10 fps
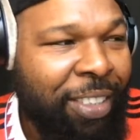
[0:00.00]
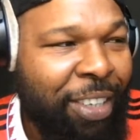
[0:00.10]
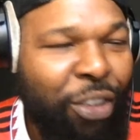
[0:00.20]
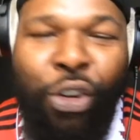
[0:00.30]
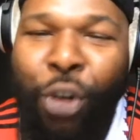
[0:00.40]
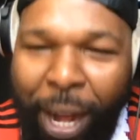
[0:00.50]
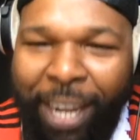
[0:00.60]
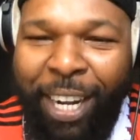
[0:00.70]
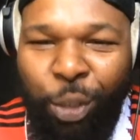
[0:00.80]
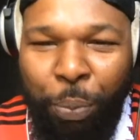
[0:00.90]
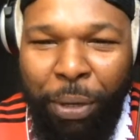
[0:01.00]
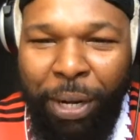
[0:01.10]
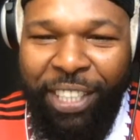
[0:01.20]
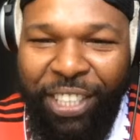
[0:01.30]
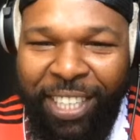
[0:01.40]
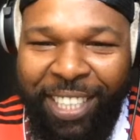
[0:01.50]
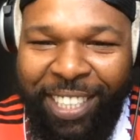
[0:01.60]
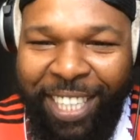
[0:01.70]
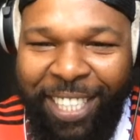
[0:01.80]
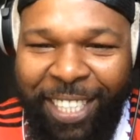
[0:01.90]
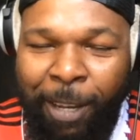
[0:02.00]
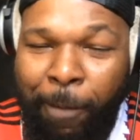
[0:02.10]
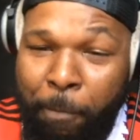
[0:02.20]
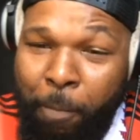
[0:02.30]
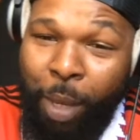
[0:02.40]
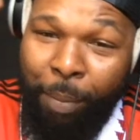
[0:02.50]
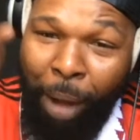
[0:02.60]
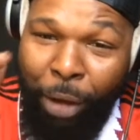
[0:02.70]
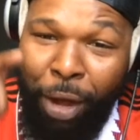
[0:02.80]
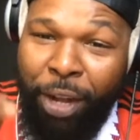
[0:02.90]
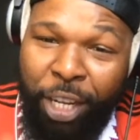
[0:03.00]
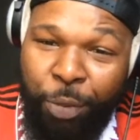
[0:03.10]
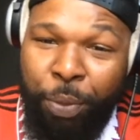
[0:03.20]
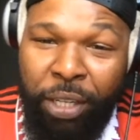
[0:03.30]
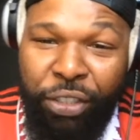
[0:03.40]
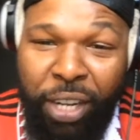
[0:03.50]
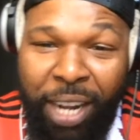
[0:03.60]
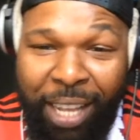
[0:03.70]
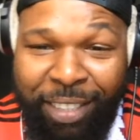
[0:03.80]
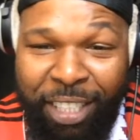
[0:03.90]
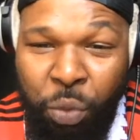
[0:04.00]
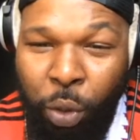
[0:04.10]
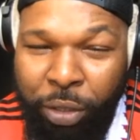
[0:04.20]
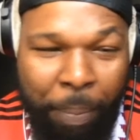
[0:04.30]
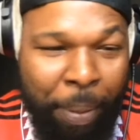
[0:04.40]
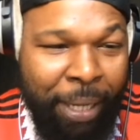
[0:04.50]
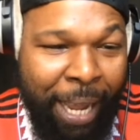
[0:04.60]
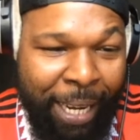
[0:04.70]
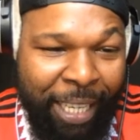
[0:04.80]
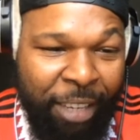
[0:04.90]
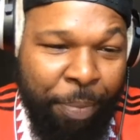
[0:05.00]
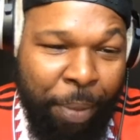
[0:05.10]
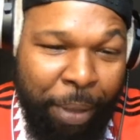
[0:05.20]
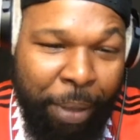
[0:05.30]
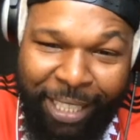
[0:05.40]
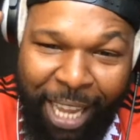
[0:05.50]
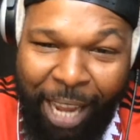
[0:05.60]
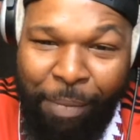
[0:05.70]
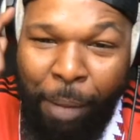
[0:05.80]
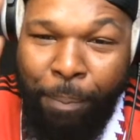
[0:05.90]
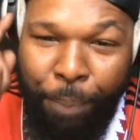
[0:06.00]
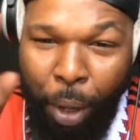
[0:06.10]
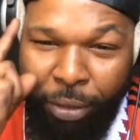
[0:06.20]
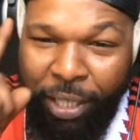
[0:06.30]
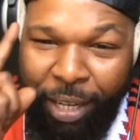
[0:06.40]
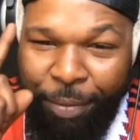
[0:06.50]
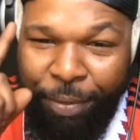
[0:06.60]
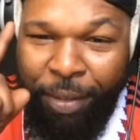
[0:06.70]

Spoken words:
reckless prediction this season. My reckless prediction last season was a bit negative, but this time I'm positive,